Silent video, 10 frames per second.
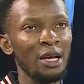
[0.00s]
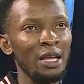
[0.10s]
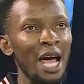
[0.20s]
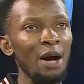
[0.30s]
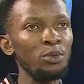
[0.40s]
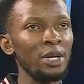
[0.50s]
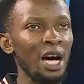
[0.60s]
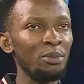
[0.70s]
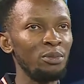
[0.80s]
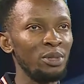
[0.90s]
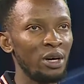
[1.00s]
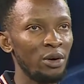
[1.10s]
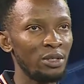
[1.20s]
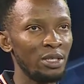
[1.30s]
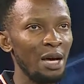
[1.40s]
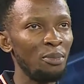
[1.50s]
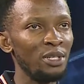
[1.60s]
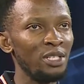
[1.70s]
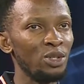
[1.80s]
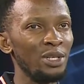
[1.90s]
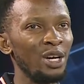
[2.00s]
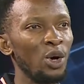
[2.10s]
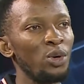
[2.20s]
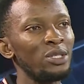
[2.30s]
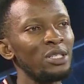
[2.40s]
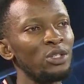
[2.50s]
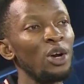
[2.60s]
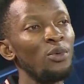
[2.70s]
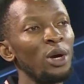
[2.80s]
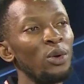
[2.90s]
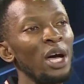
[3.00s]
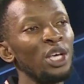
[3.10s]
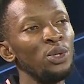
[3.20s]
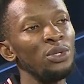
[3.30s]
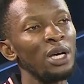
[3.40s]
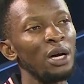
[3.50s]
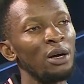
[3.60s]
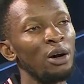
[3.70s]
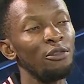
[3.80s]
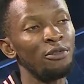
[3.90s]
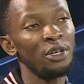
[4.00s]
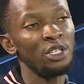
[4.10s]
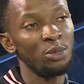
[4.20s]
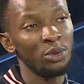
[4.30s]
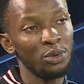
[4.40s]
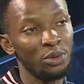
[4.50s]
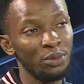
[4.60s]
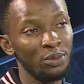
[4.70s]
that would happen because that person is not a regular user of Facebook.